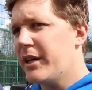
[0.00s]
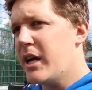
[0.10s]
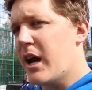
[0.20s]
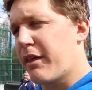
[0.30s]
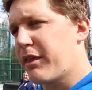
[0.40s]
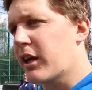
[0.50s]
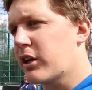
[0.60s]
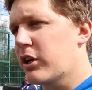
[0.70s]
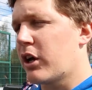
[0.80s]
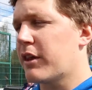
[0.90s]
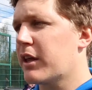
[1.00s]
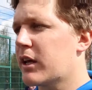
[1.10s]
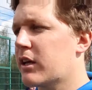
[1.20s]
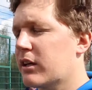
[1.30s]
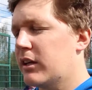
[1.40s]
Yeah, I think, you know, I
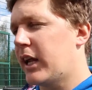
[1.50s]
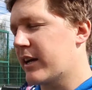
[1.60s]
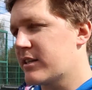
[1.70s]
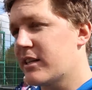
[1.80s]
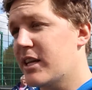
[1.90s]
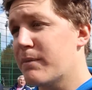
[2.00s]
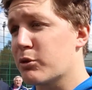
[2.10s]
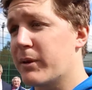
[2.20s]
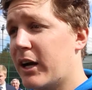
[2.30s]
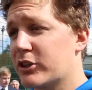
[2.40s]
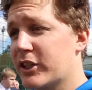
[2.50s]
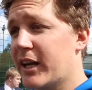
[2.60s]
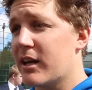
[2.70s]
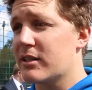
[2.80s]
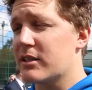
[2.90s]
think, like I said, teams will be out to
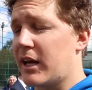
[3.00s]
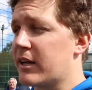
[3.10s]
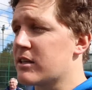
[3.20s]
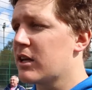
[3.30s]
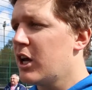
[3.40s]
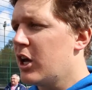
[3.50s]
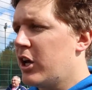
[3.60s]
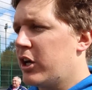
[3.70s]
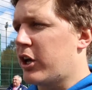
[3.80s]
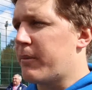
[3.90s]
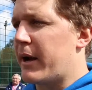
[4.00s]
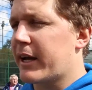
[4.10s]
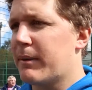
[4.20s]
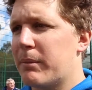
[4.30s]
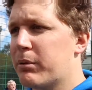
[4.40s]
get us and, you know,
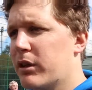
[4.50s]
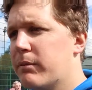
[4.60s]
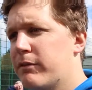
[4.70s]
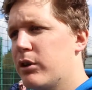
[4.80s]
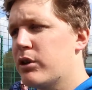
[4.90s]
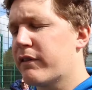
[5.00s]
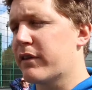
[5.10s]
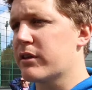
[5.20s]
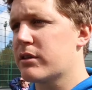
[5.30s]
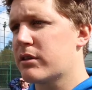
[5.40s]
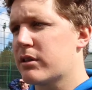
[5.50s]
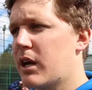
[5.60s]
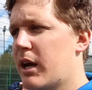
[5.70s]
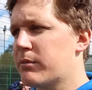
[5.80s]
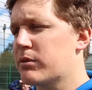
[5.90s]
might come up with a few different
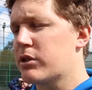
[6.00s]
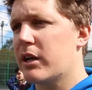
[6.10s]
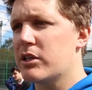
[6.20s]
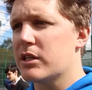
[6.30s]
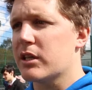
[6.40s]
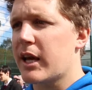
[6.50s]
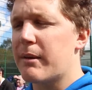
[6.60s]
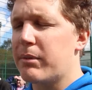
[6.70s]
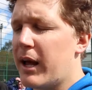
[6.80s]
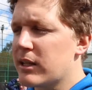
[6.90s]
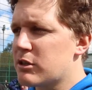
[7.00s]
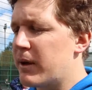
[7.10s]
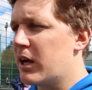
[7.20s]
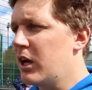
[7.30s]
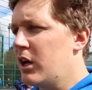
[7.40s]
strategies and game plans.
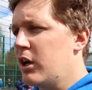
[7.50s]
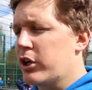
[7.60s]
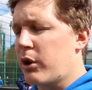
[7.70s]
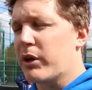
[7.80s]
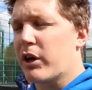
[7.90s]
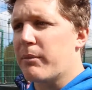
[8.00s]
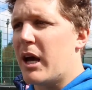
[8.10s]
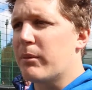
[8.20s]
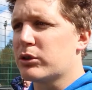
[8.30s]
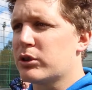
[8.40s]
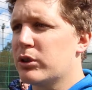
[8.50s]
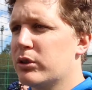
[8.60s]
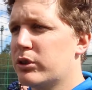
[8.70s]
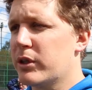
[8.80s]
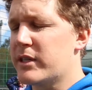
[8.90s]
But, you know, we've got to be able
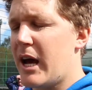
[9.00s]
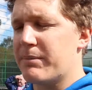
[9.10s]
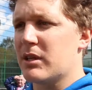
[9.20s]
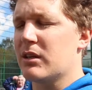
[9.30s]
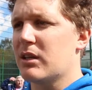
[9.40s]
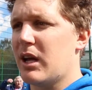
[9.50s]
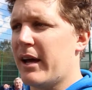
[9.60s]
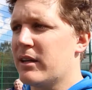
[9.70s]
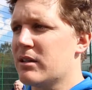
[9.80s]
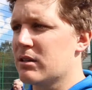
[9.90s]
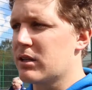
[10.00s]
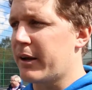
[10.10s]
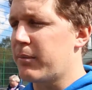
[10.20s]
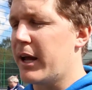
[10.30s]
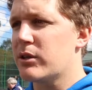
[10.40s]
to adapt
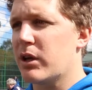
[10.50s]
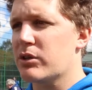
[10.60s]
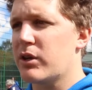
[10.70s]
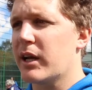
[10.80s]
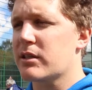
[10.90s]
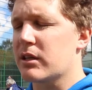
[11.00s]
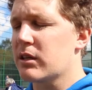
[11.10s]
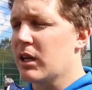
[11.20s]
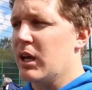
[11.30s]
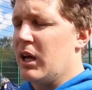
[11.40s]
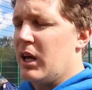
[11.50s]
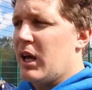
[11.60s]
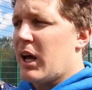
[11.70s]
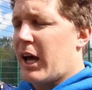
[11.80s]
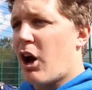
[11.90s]
and play to our strengths and
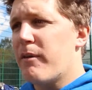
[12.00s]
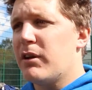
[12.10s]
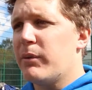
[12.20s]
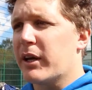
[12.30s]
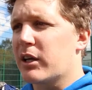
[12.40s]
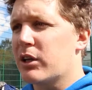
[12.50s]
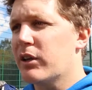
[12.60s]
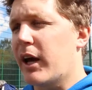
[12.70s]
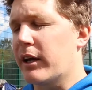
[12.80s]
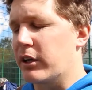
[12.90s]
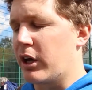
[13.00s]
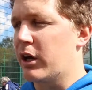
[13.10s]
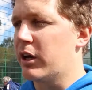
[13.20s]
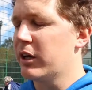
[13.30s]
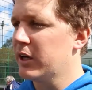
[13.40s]
hopefully we can do that, you
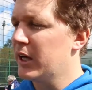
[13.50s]
know.